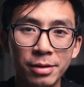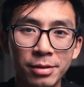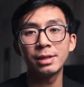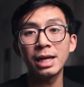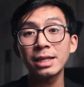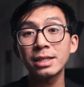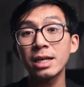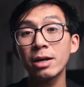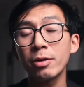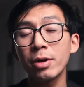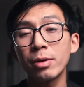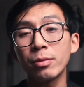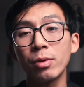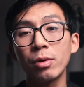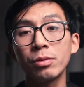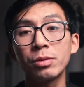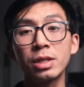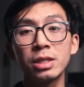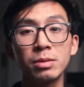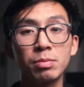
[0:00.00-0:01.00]
That's how I
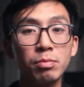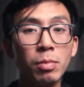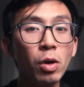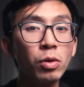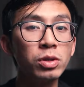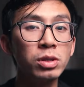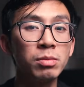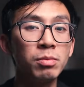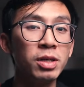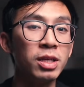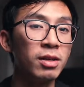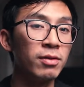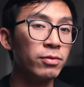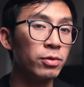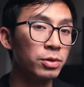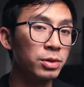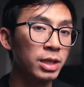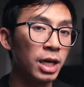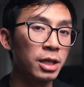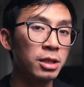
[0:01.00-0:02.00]
wrote this most
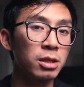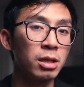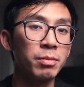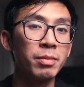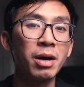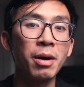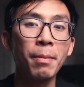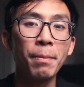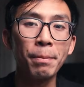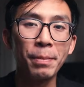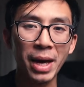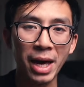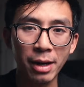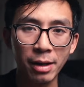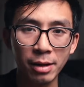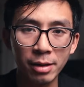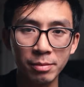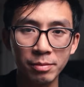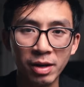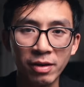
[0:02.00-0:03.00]
meaningful section about Ben,